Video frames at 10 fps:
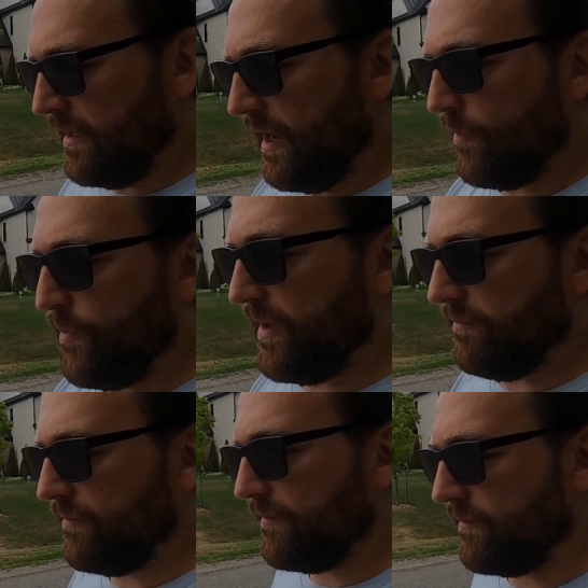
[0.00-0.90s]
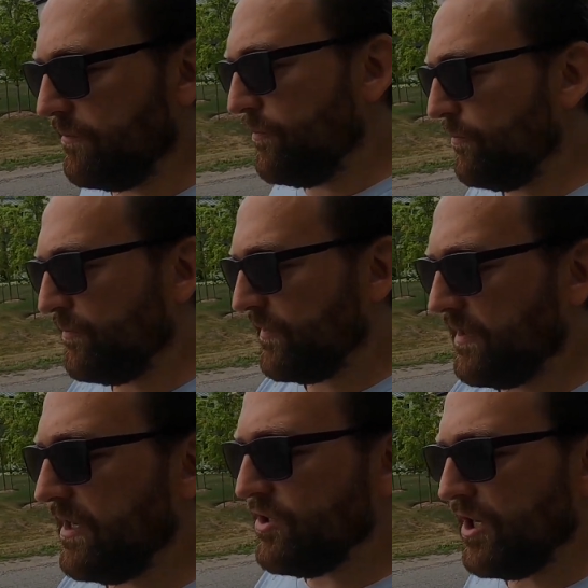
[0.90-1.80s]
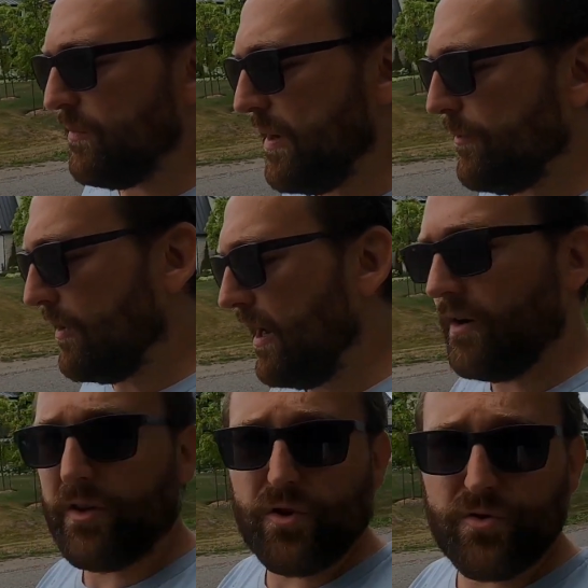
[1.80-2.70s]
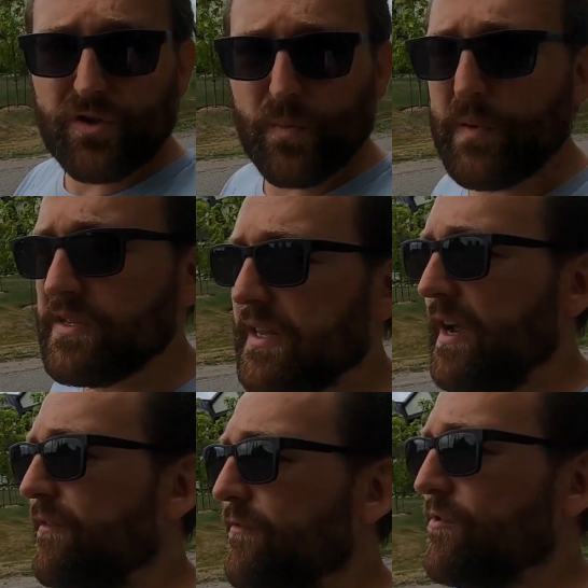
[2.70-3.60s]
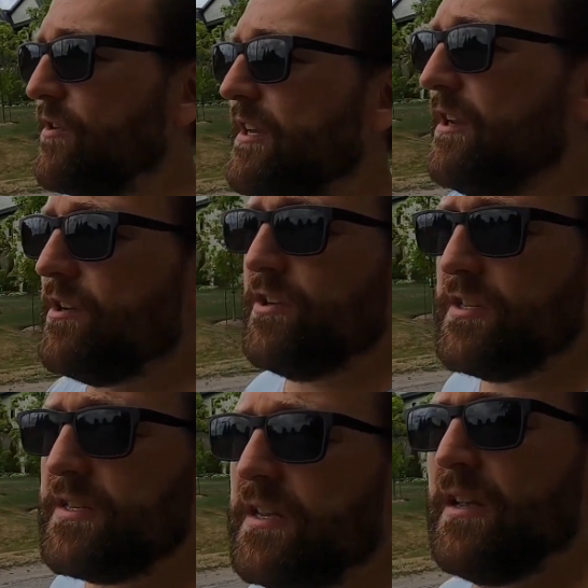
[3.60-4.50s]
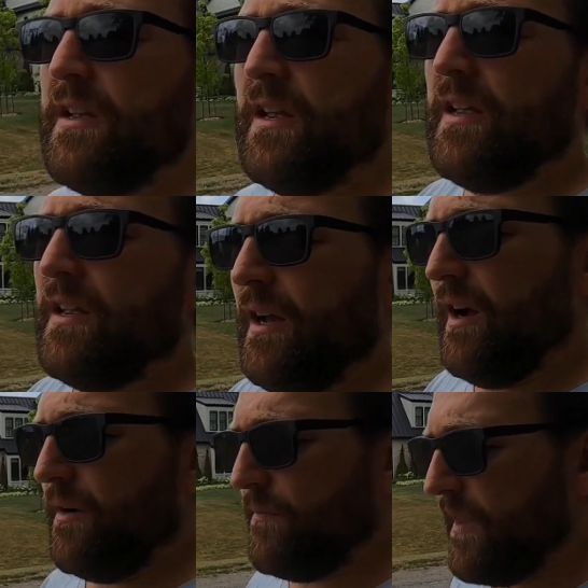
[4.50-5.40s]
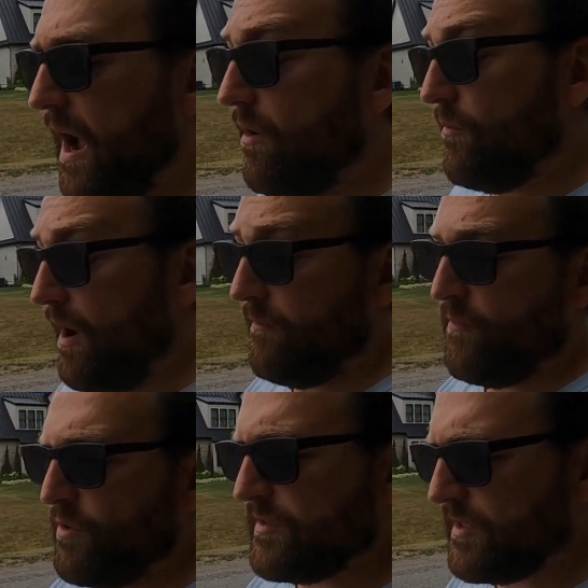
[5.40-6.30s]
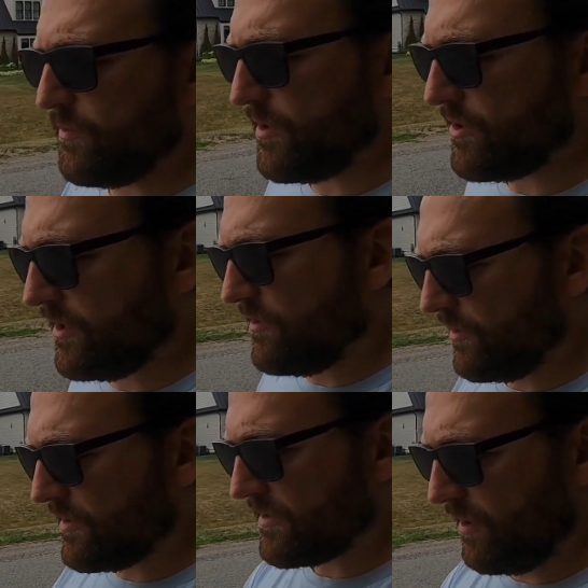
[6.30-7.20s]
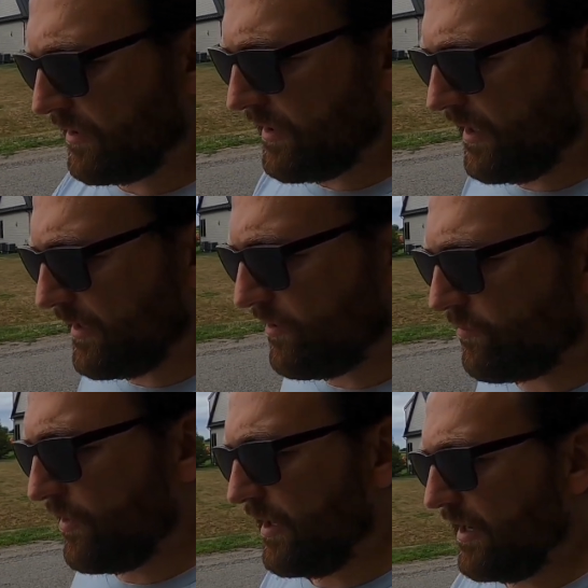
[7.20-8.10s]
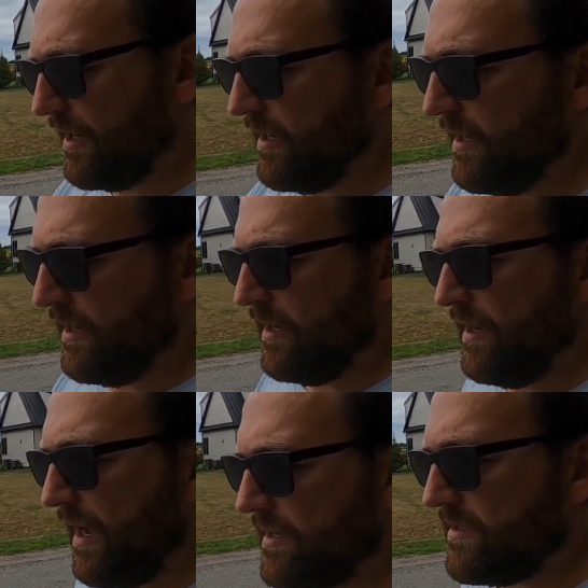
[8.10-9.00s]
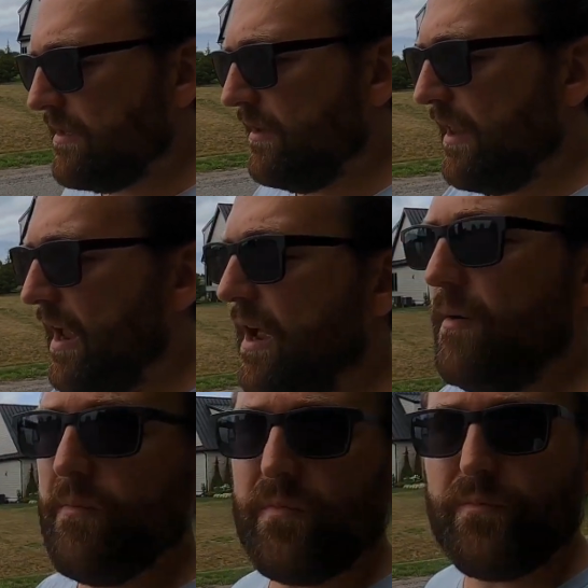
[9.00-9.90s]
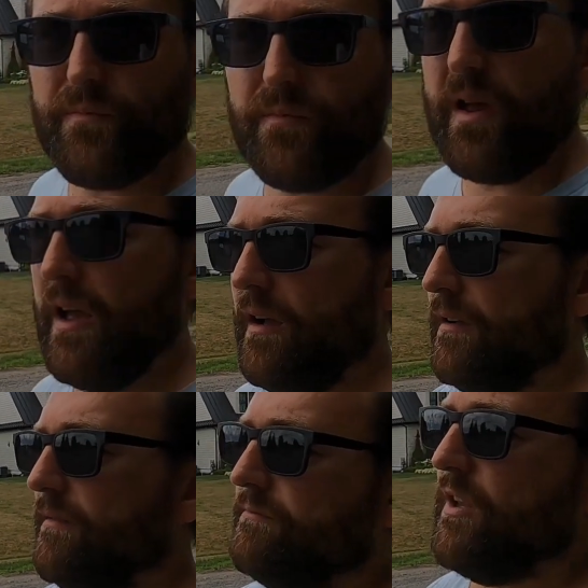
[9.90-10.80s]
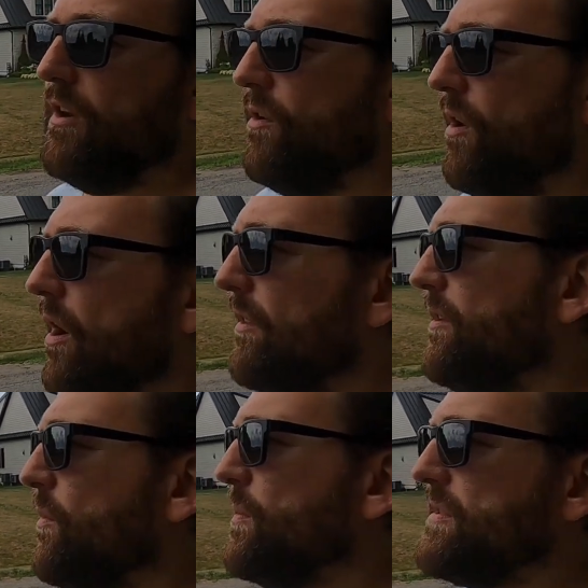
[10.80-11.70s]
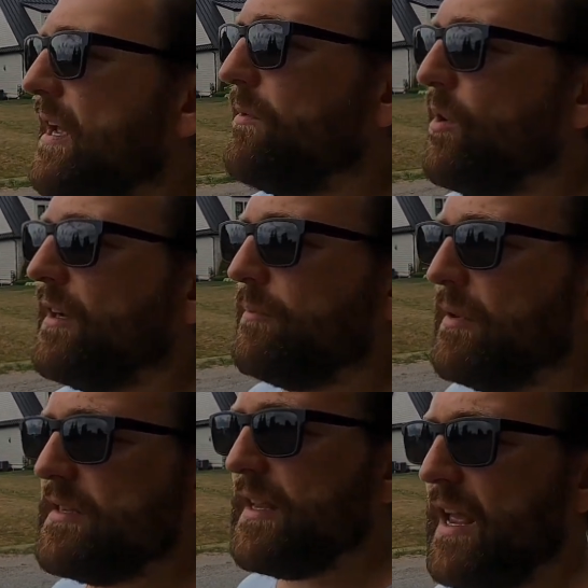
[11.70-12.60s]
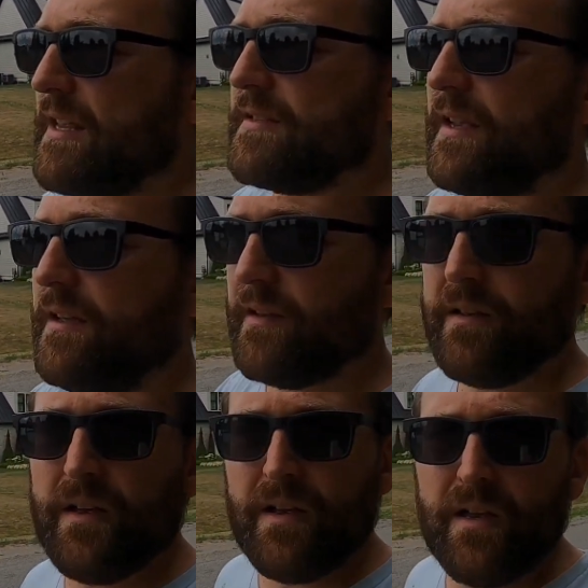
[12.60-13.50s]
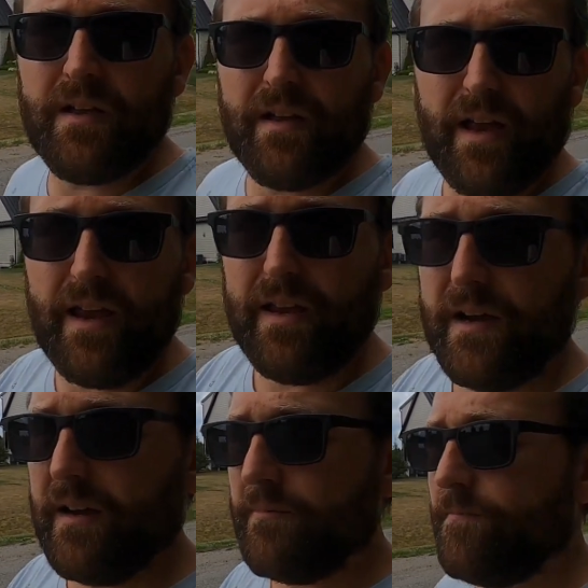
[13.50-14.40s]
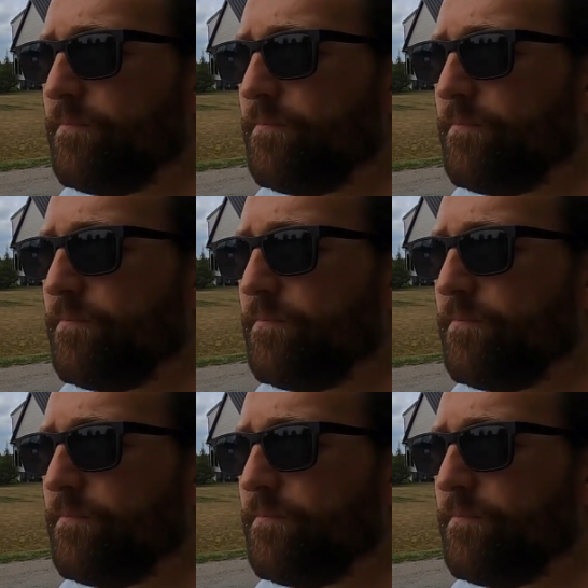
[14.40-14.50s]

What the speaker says: have been teaching people how to use Openstack for years. Now I've mostly switched into consulting. I still am, you know, on the Openstack marketplace as a